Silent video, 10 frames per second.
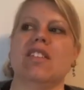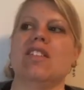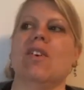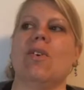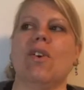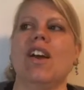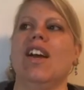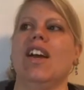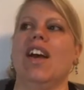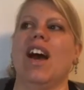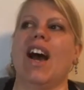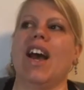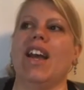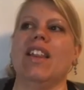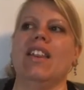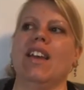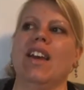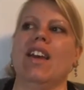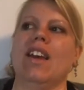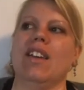So I
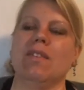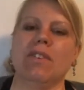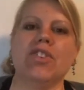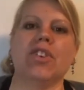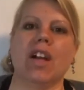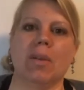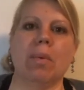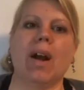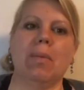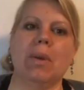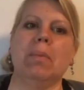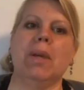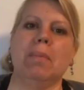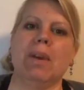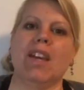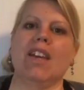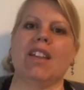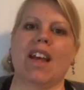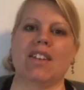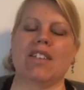think in the future I'll probably be making
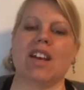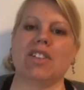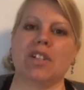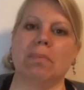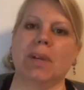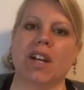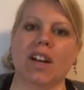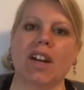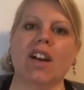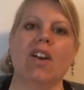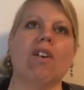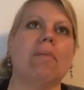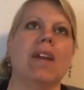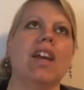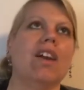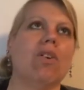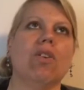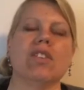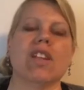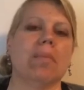that section bigger, or making a
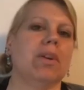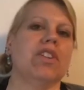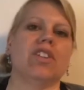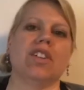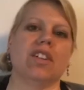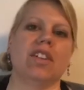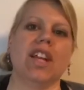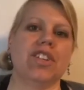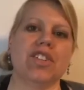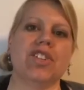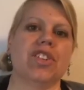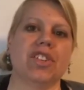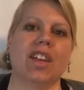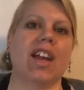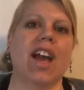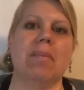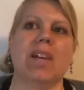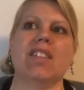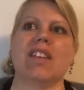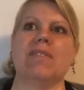whole separate nature journaling guide,
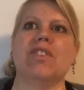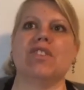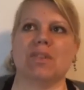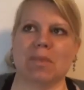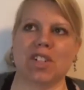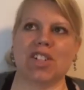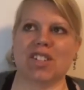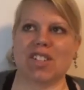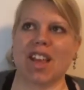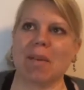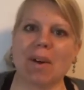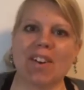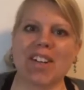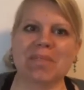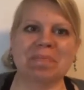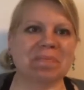because I have so much to say about it.